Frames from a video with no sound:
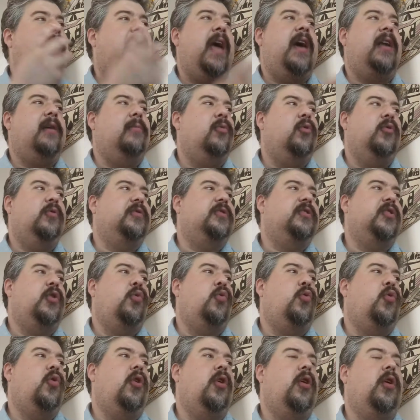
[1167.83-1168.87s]
animals
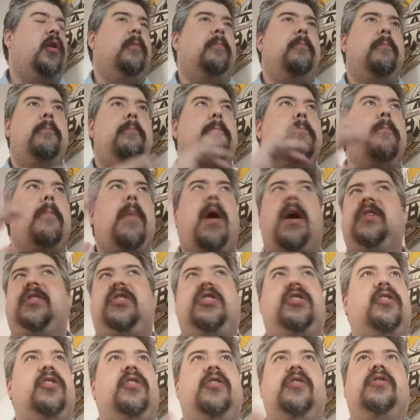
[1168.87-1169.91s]
or
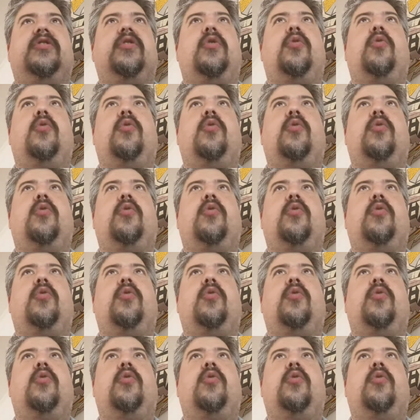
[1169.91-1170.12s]
monsters